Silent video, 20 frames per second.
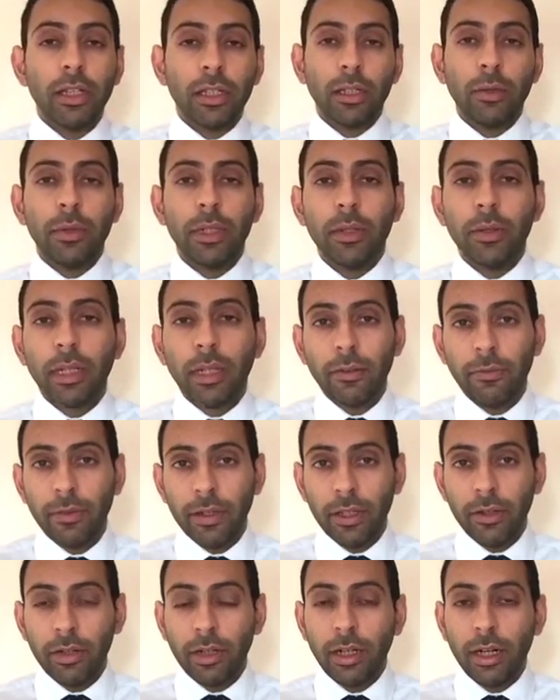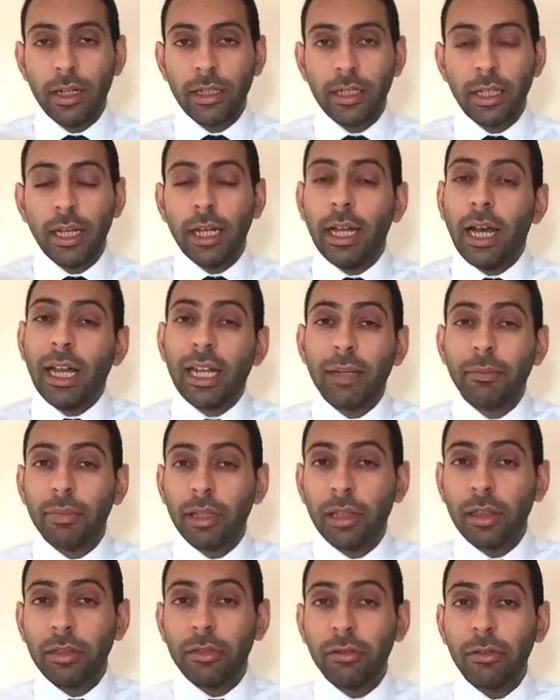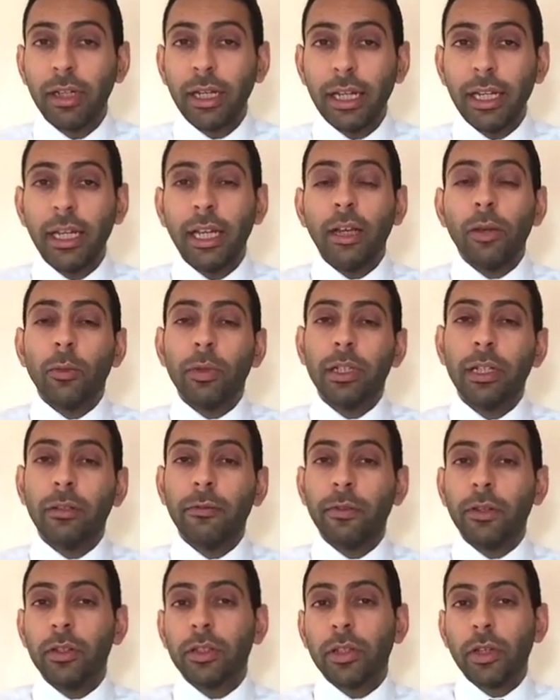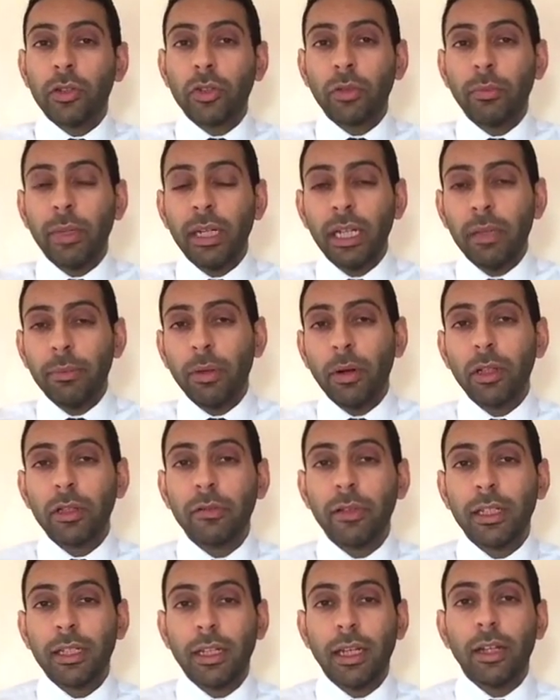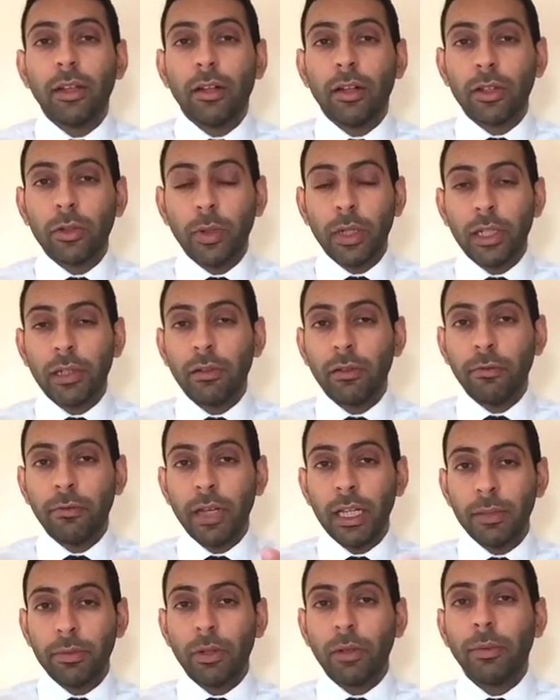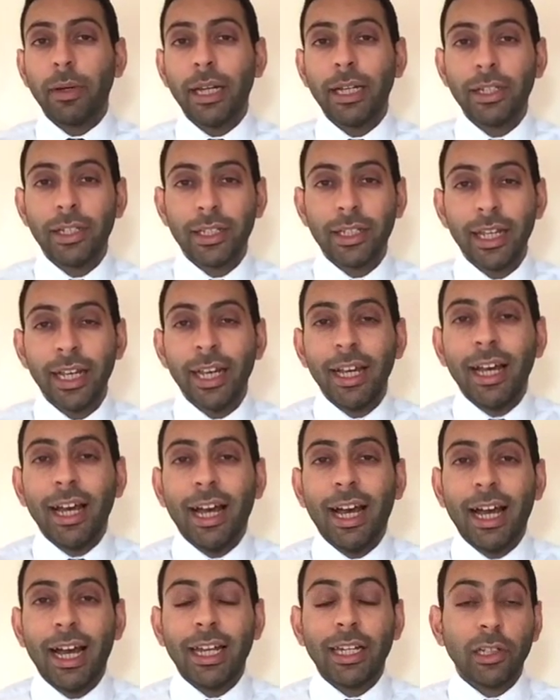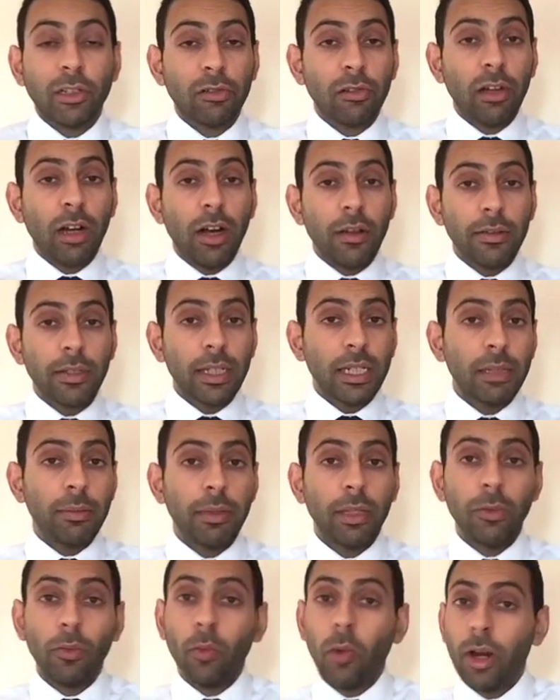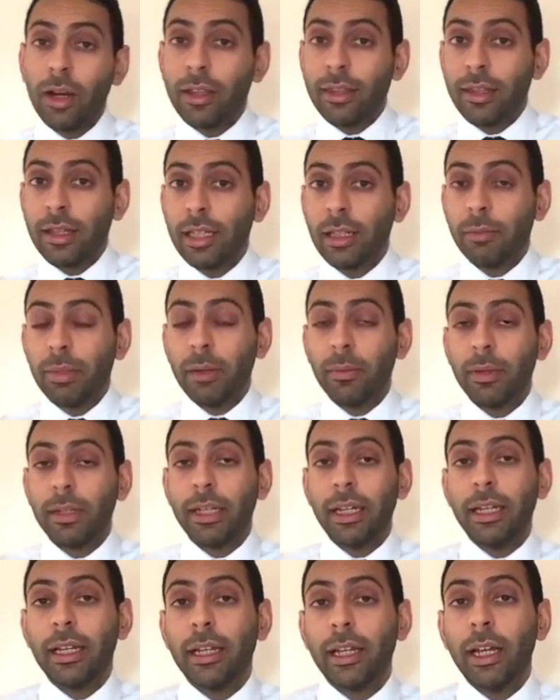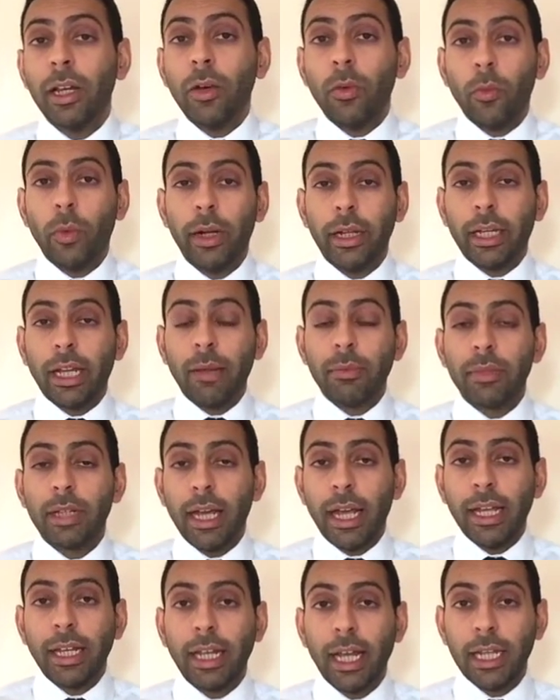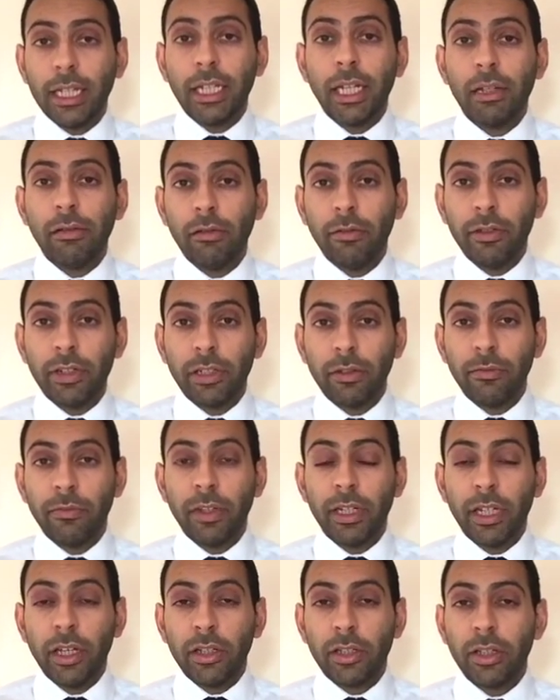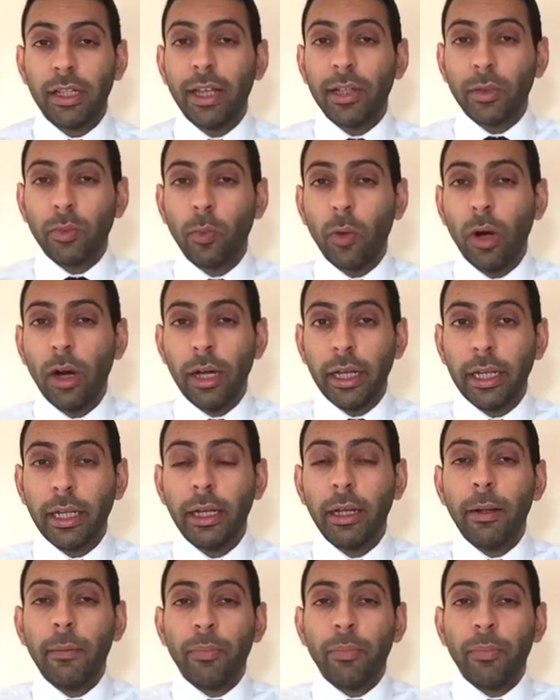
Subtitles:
So we're doing it for you guys. And number three, we did a few social media polls recently on our Twitter and Facebook pages, and graphs seemed to be the one thing that people needed when it came to AKT revision videos. So that's why.